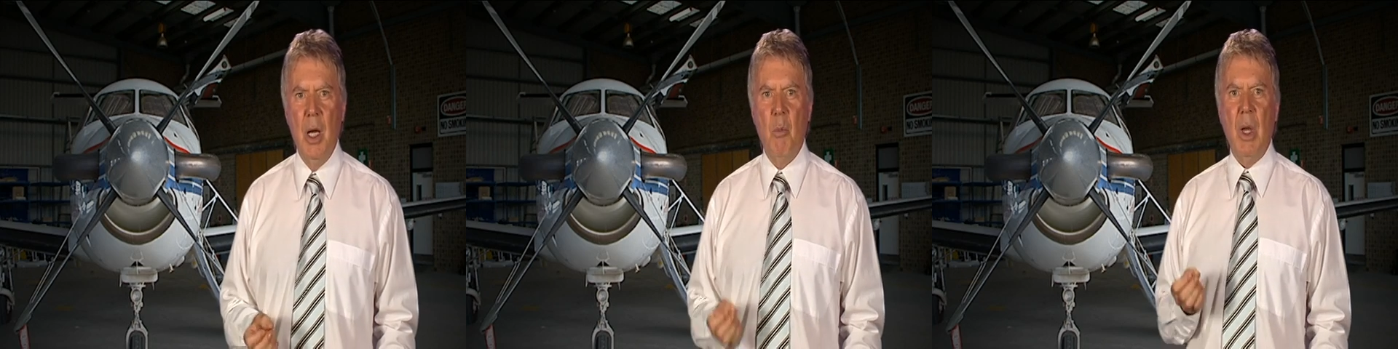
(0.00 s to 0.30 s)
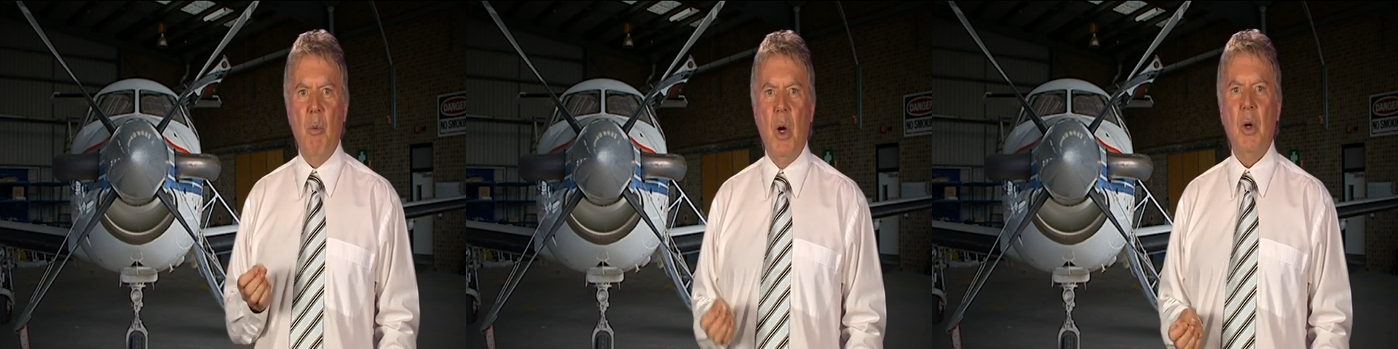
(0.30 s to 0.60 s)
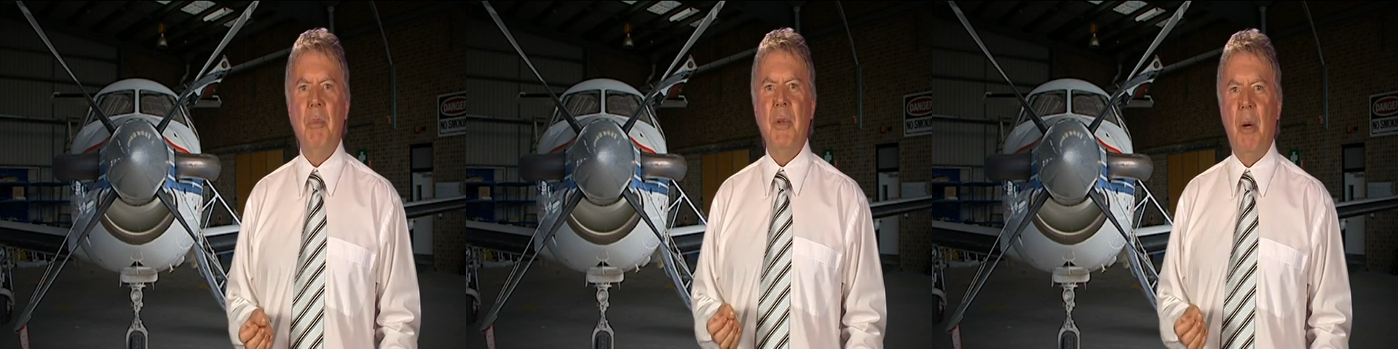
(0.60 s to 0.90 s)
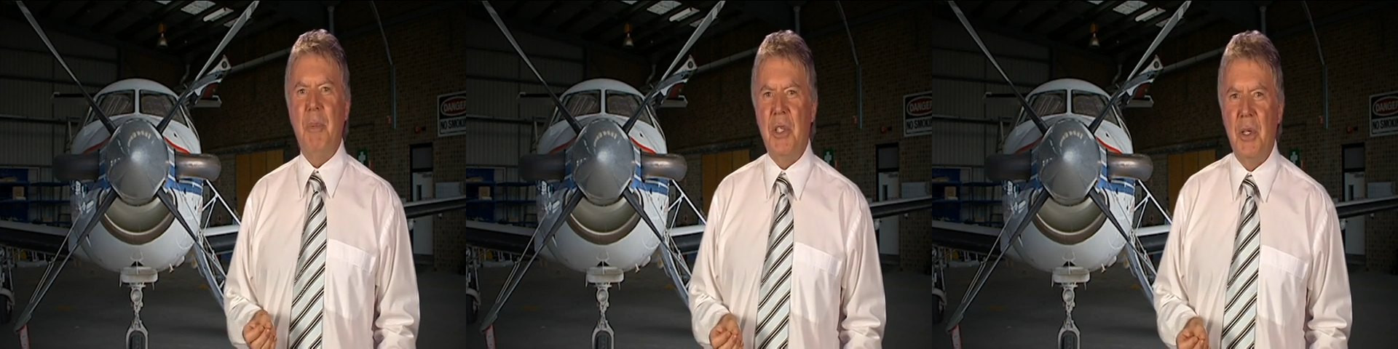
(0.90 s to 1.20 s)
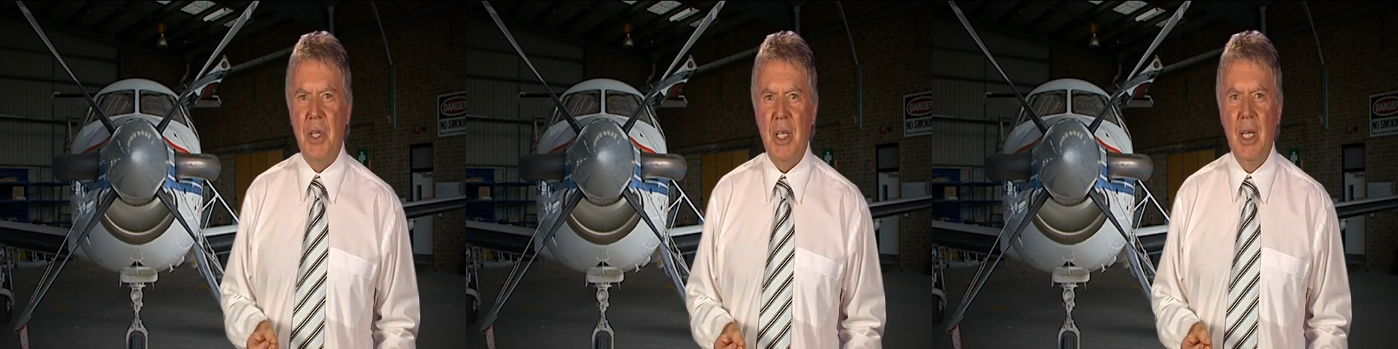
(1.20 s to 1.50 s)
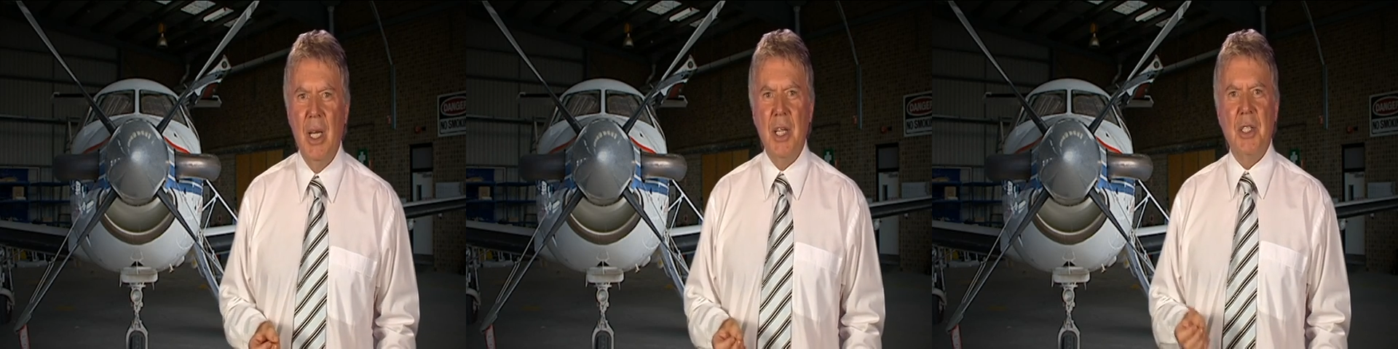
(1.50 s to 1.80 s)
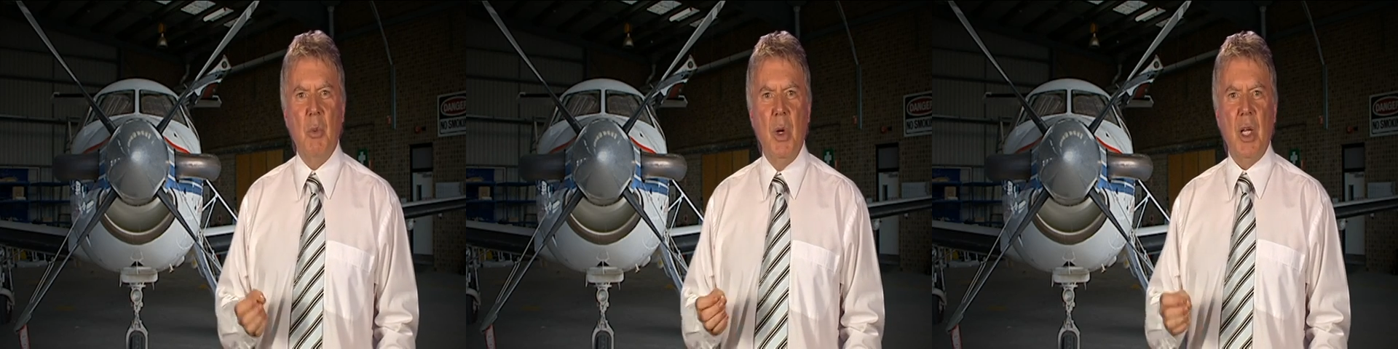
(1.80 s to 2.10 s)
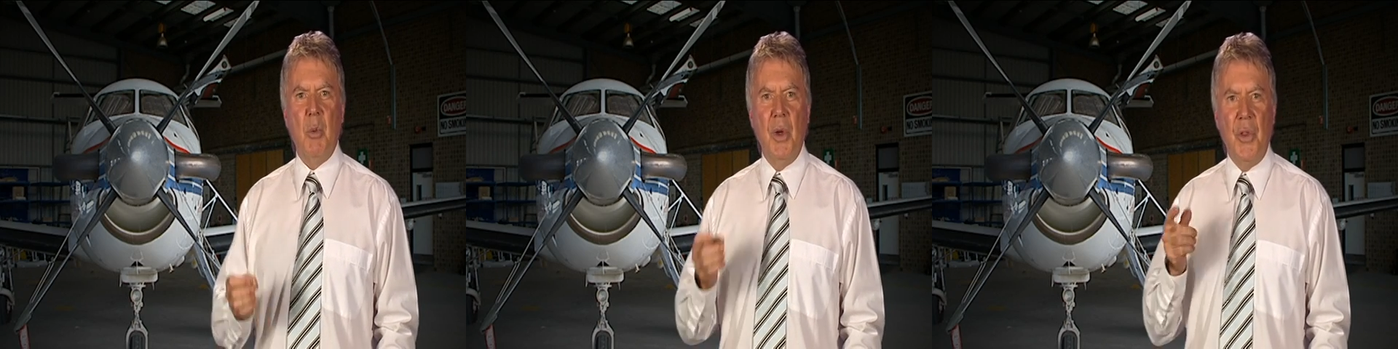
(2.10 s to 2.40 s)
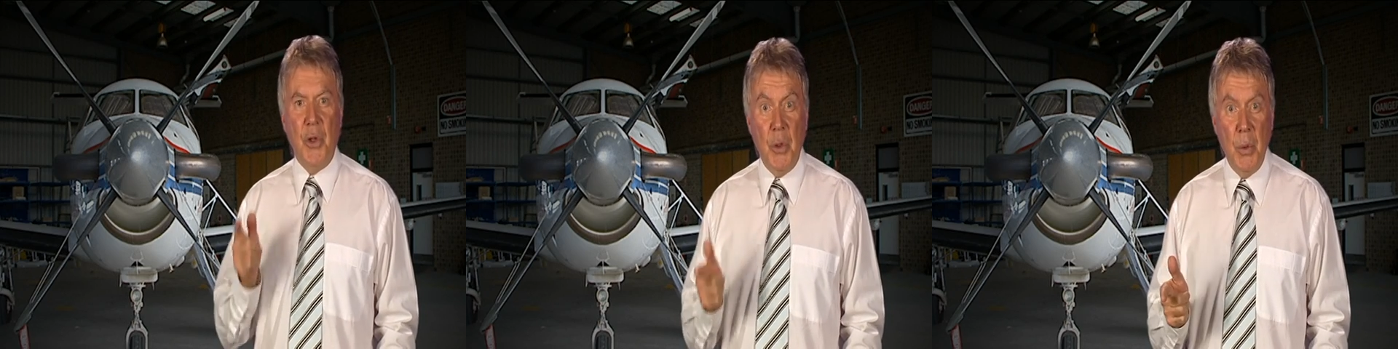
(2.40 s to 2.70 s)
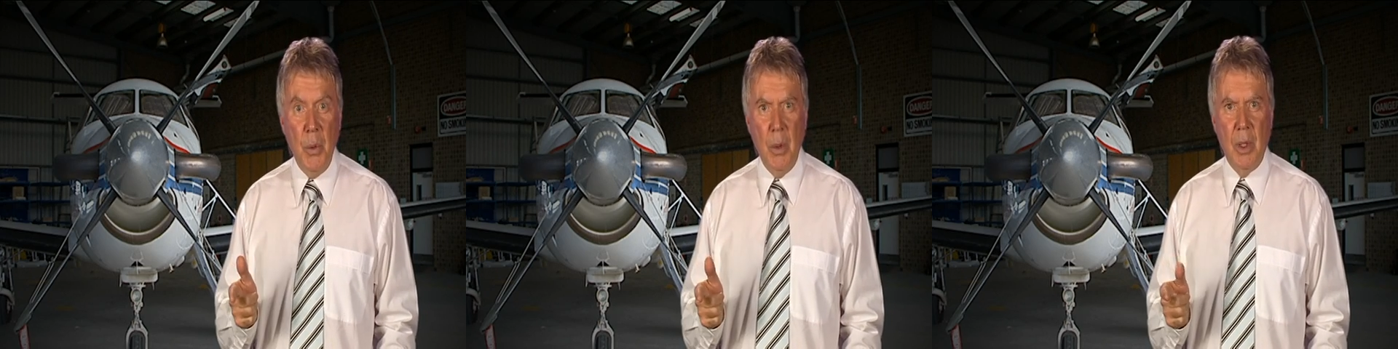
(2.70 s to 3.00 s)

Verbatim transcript: we welcome the opportunity to work with you